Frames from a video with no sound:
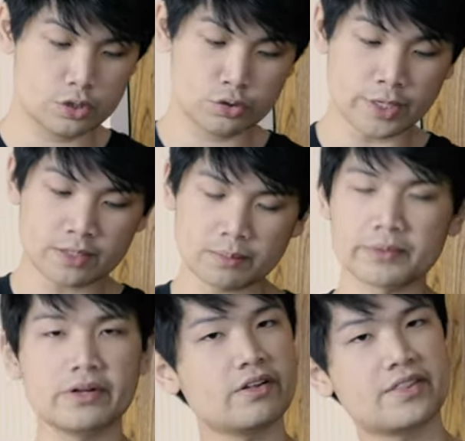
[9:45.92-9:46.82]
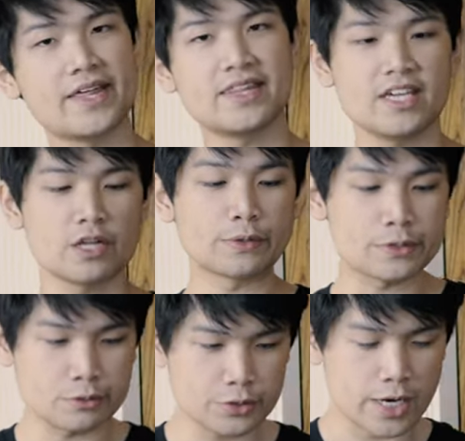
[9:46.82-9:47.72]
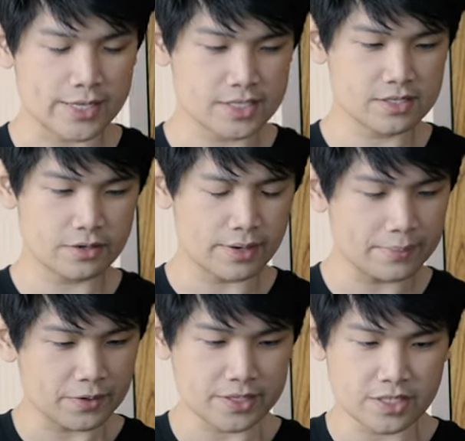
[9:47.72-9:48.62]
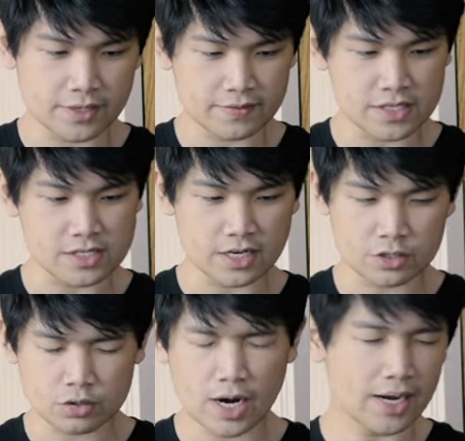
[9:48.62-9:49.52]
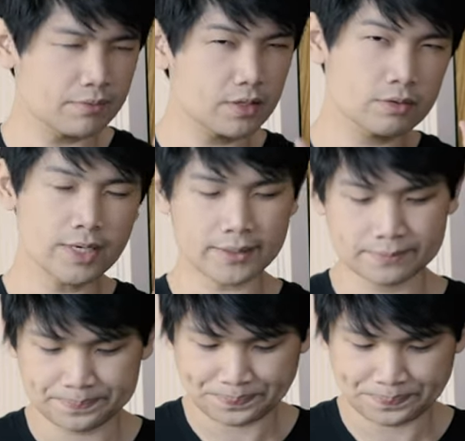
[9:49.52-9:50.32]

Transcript: drinkable than the other two shots. So I'm going to give this a try real quick.